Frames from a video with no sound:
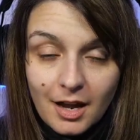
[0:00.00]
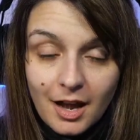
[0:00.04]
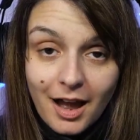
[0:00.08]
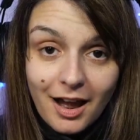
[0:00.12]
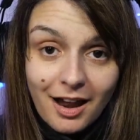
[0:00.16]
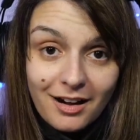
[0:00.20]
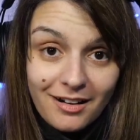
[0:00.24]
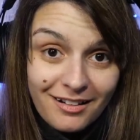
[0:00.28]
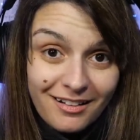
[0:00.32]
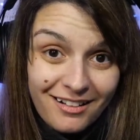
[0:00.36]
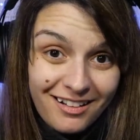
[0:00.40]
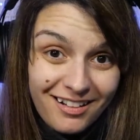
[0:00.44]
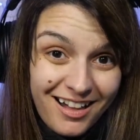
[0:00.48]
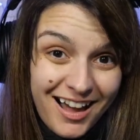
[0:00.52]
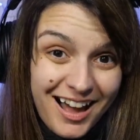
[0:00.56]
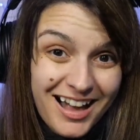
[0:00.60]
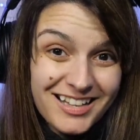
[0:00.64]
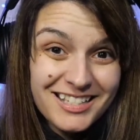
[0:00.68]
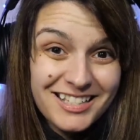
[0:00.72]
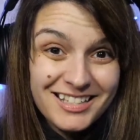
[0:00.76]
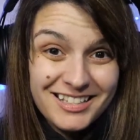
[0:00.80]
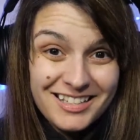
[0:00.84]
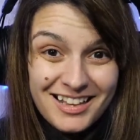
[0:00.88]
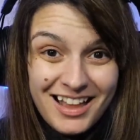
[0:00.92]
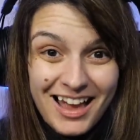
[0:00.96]
And
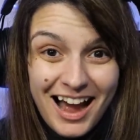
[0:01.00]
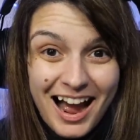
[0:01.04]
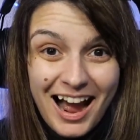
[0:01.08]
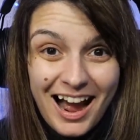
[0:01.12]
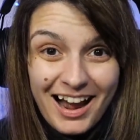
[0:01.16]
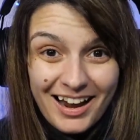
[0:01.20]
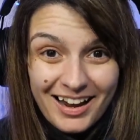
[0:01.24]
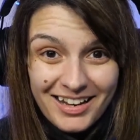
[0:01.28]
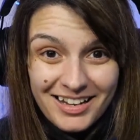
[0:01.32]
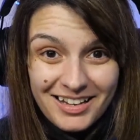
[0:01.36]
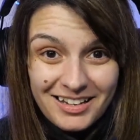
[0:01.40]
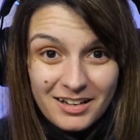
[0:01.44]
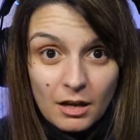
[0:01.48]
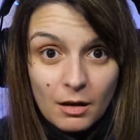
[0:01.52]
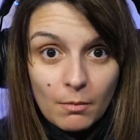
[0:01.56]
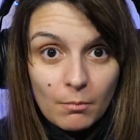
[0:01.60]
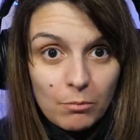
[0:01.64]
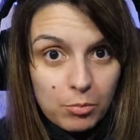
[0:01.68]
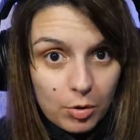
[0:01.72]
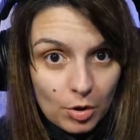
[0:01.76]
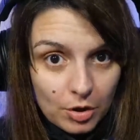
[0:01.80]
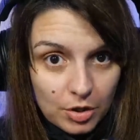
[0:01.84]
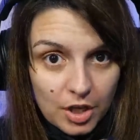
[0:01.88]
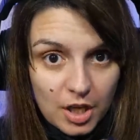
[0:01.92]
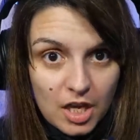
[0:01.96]
last night,
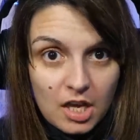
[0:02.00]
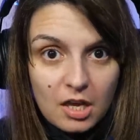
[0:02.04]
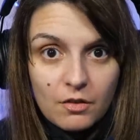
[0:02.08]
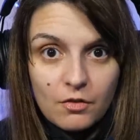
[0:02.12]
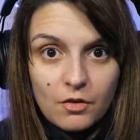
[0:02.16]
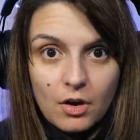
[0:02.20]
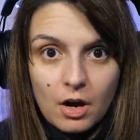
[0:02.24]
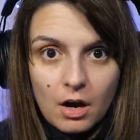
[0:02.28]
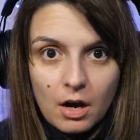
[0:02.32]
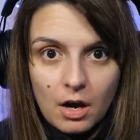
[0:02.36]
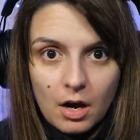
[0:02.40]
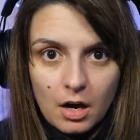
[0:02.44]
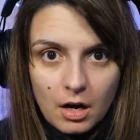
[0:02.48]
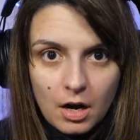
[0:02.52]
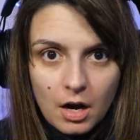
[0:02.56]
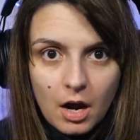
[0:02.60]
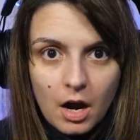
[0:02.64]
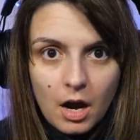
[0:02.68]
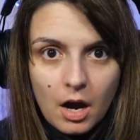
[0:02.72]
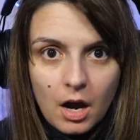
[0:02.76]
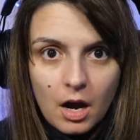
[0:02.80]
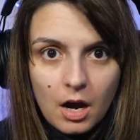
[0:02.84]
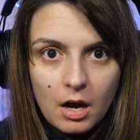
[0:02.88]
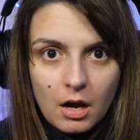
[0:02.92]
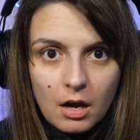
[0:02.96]
believe it or
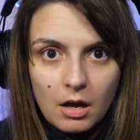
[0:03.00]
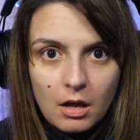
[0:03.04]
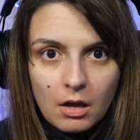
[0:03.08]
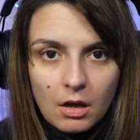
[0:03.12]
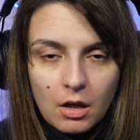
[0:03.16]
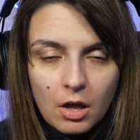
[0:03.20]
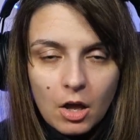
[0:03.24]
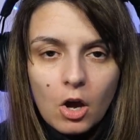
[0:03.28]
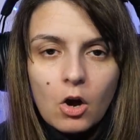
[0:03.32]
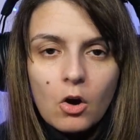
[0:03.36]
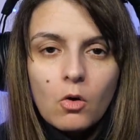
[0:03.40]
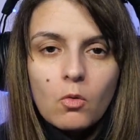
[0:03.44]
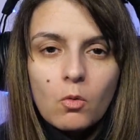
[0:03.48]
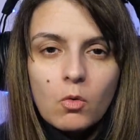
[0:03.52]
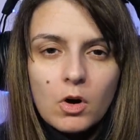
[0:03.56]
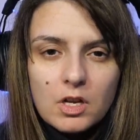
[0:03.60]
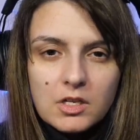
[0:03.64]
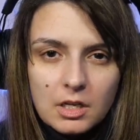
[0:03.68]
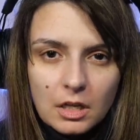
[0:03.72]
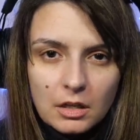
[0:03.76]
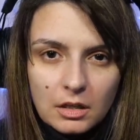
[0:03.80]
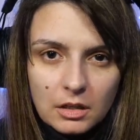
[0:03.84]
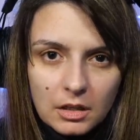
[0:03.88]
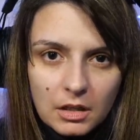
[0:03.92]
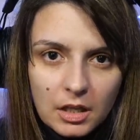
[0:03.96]
not, was
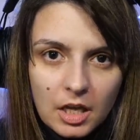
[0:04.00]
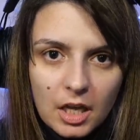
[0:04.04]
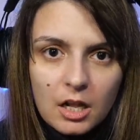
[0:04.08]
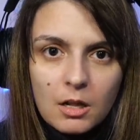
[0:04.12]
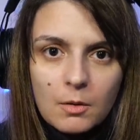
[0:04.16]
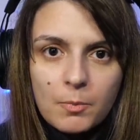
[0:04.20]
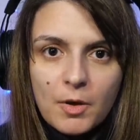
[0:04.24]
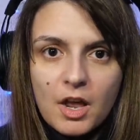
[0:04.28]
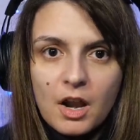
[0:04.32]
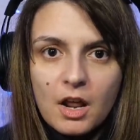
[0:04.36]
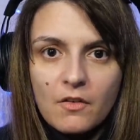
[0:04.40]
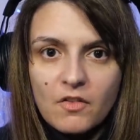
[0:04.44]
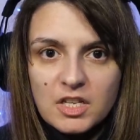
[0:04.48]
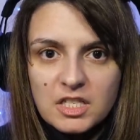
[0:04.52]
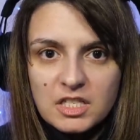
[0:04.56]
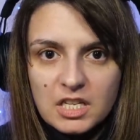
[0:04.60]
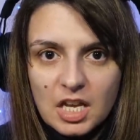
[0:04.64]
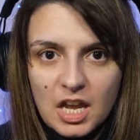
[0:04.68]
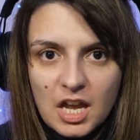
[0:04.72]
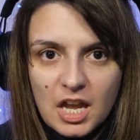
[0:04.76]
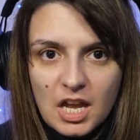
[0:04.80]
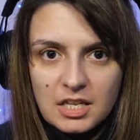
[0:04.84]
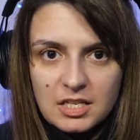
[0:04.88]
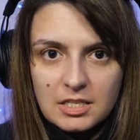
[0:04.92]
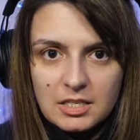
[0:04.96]
a little bit of a
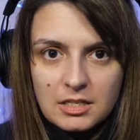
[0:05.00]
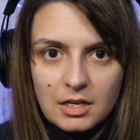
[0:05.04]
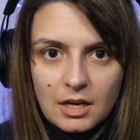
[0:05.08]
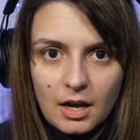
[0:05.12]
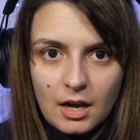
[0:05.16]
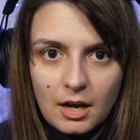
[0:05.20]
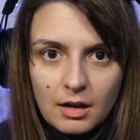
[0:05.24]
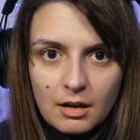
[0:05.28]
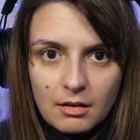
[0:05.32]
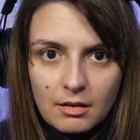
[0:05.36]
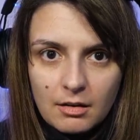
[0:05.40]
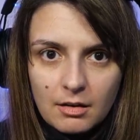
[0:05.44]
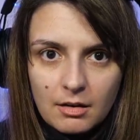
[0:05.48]
taster.